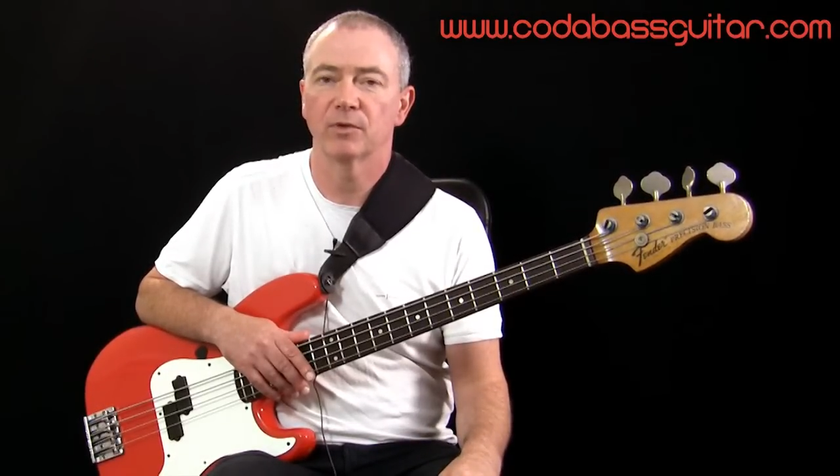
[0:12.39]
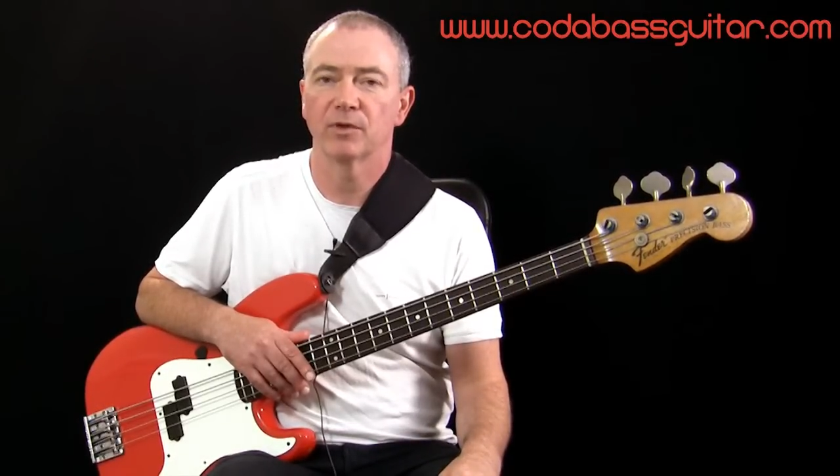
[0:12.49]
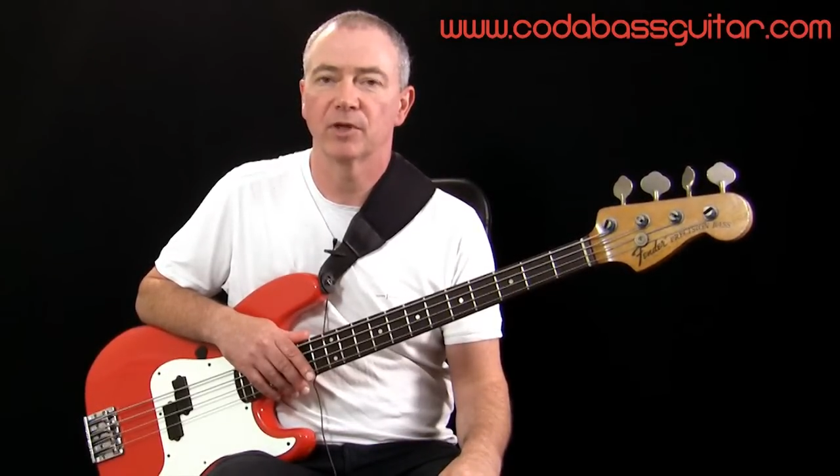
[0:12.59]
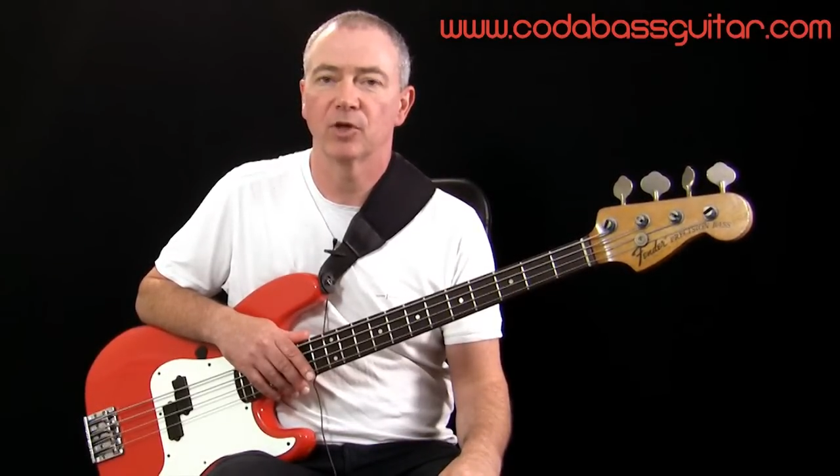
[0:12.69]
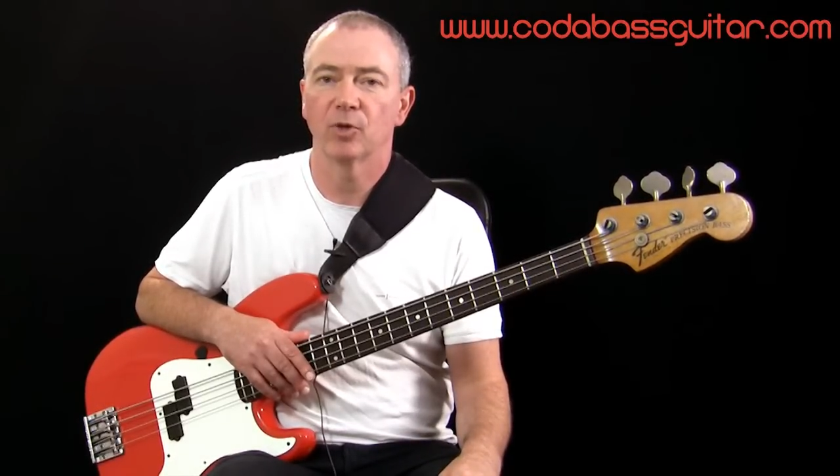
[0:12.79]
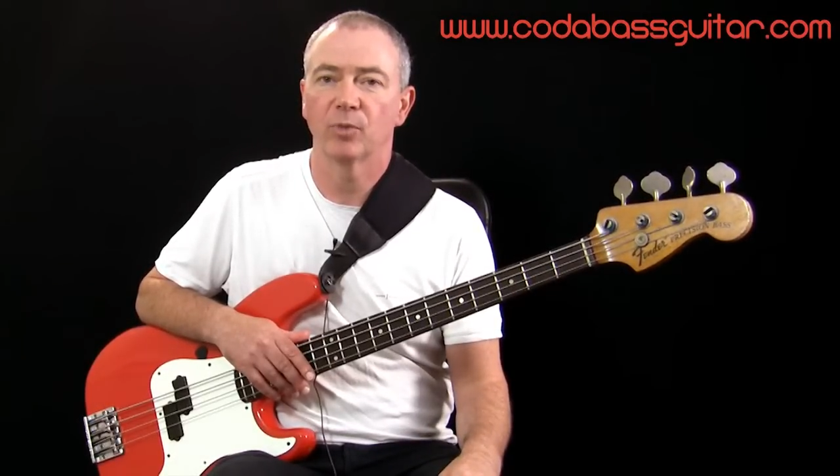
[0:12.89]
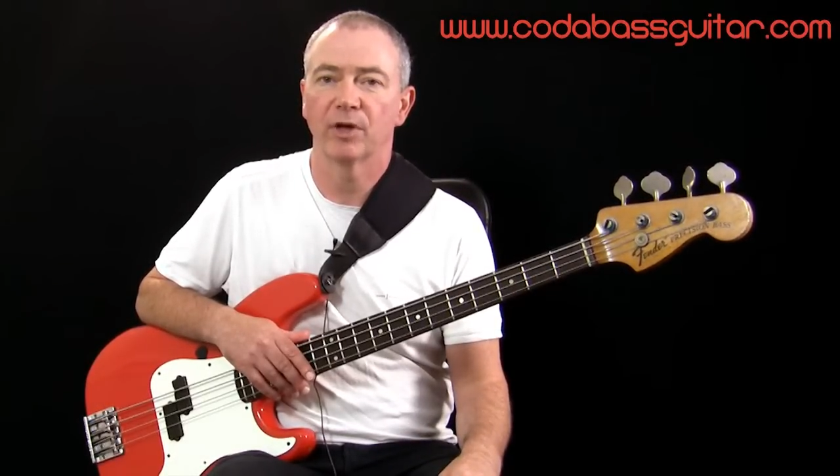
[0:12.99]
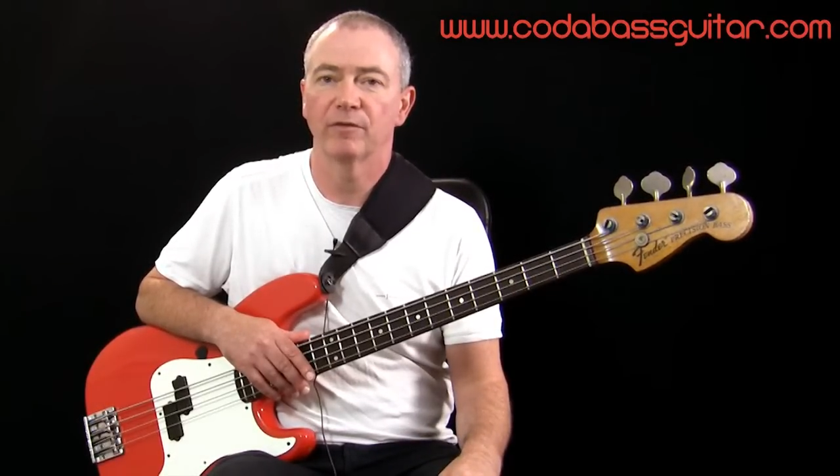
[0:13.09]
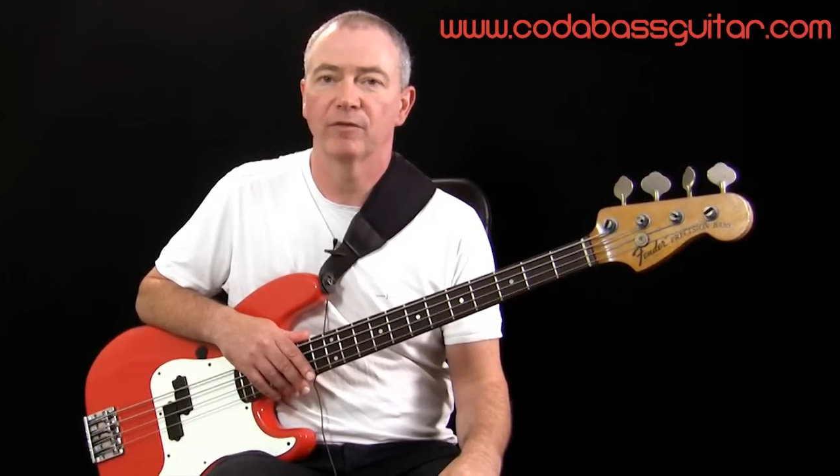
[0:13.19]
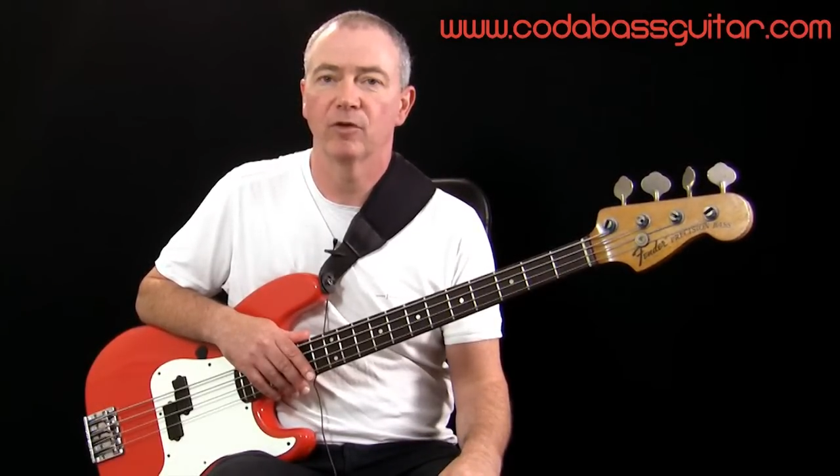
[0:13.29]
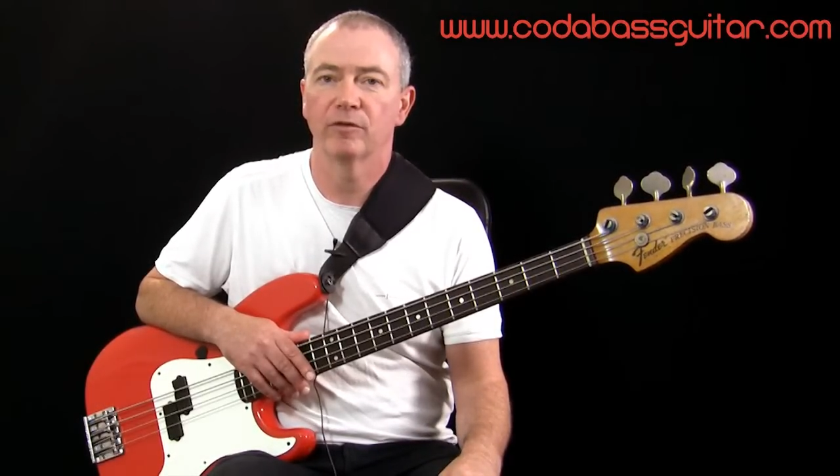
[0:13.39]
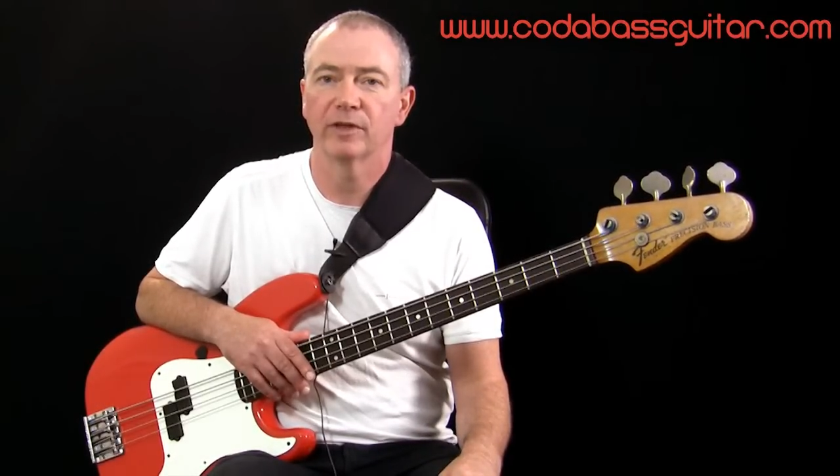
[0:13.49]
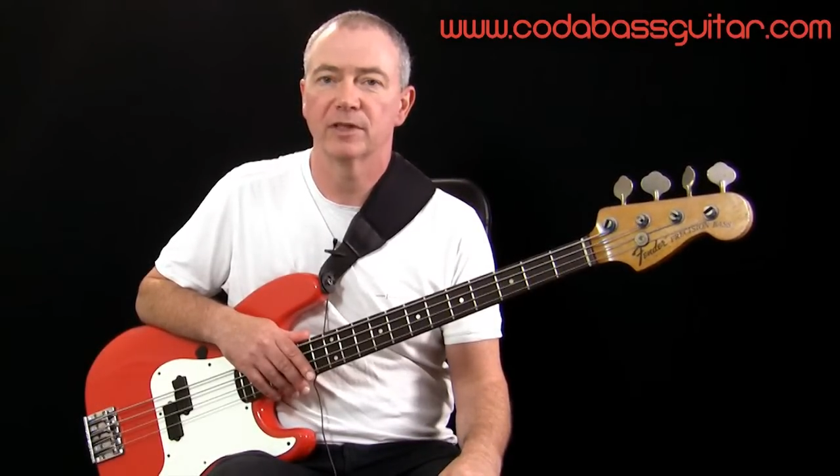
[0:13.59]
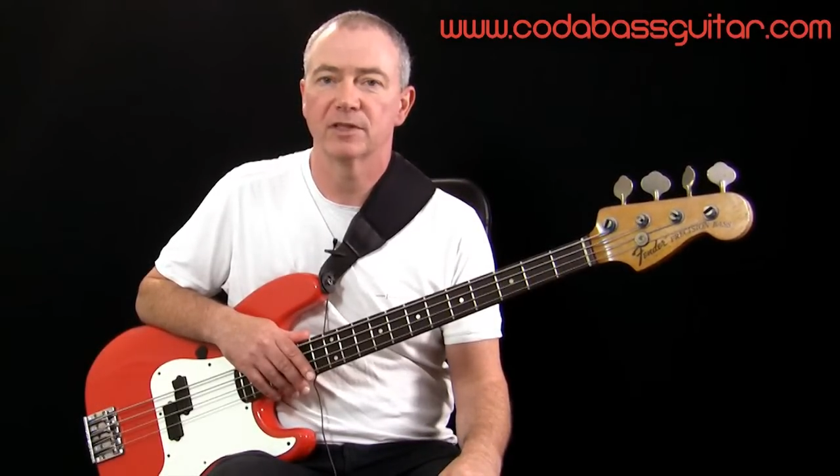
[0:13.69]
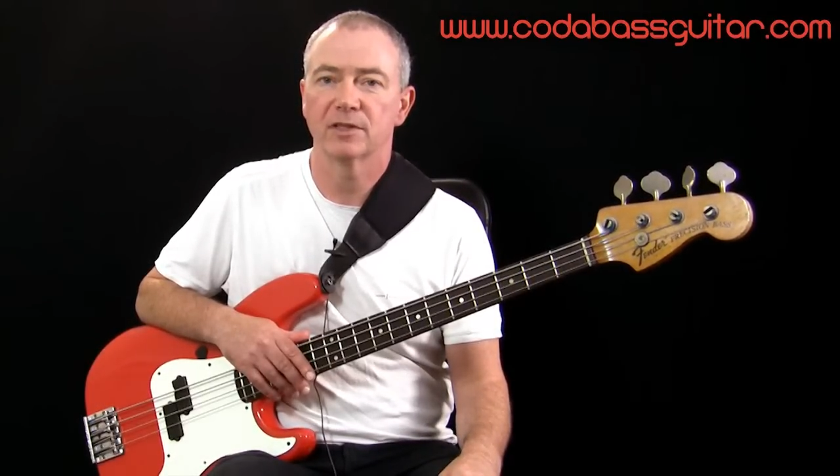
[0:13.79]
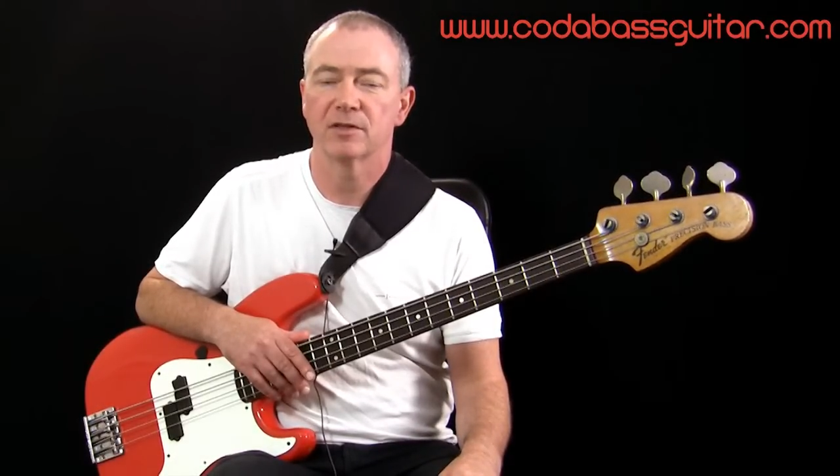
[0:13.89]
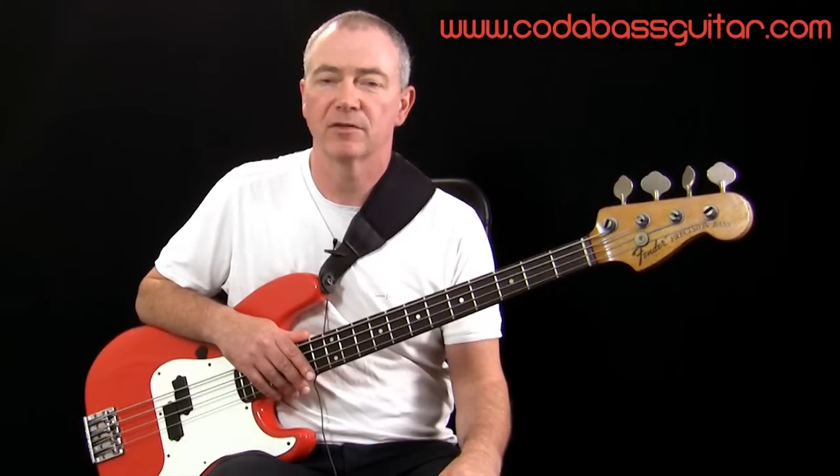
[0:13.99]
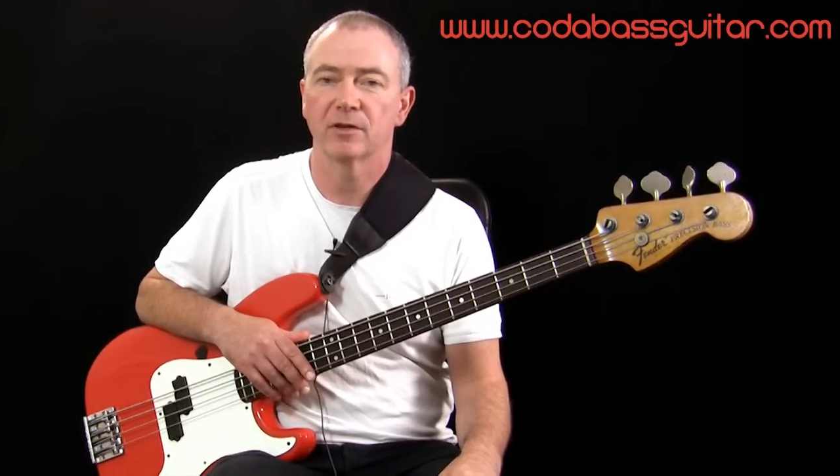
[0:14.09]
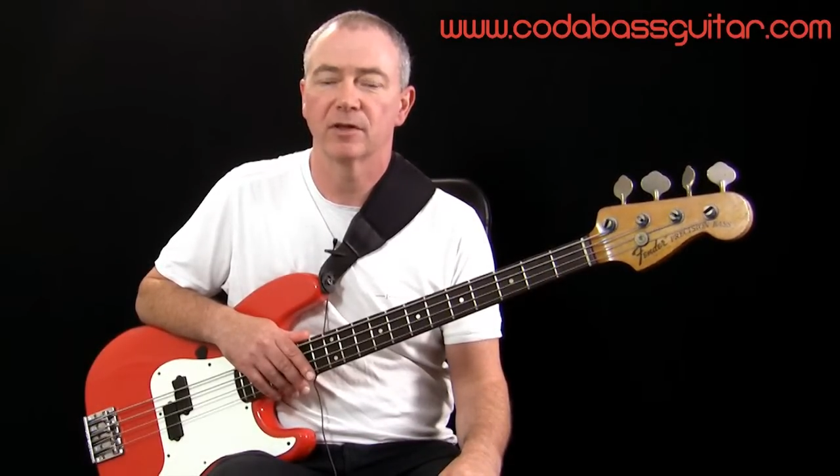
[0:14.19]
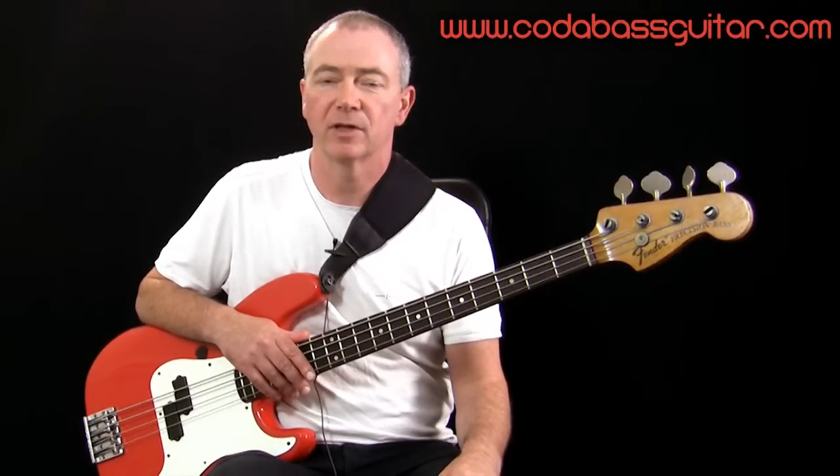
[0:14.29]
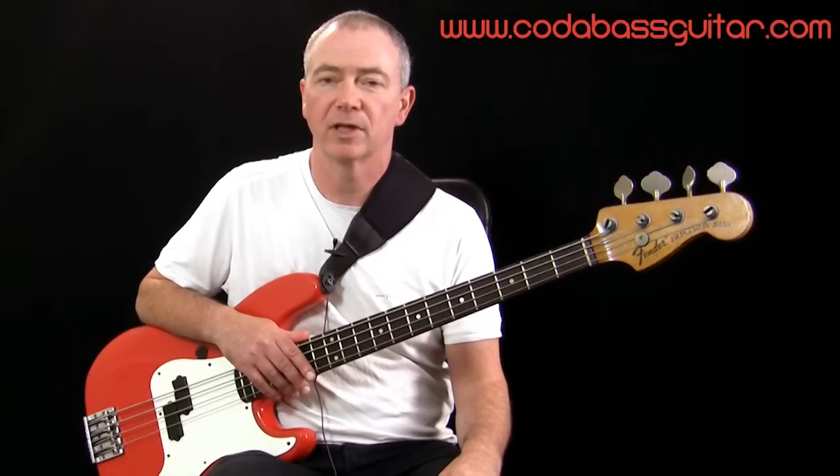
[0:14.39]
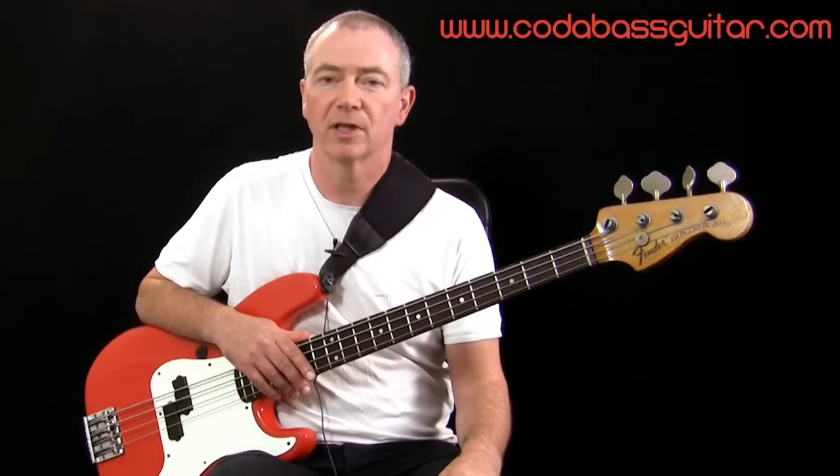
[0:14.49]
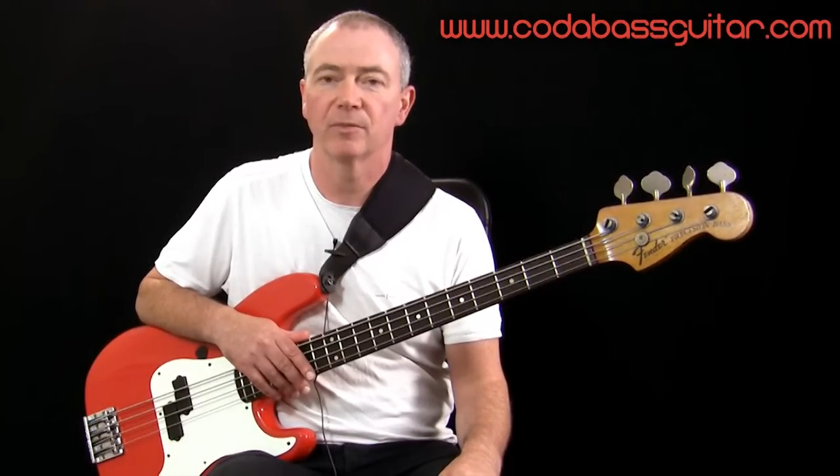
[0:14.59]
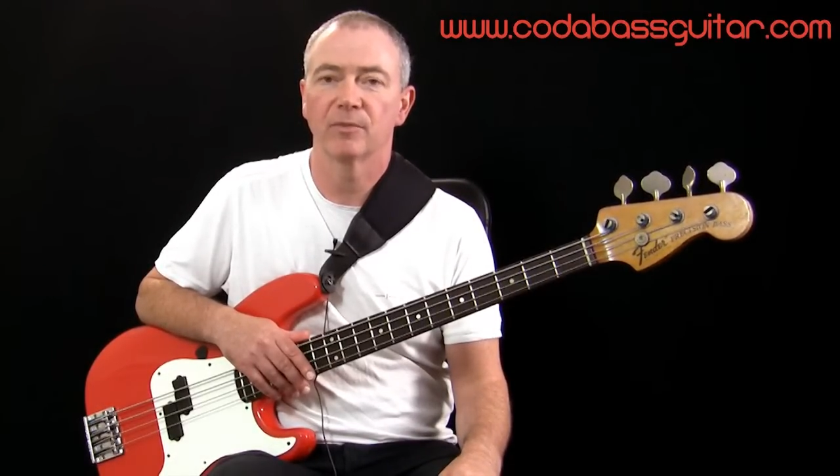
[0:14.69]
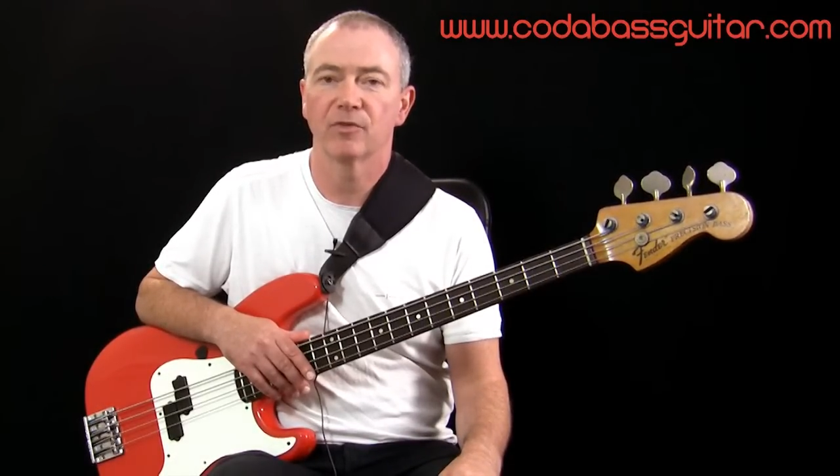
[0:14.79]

incorporating 4 fingers into the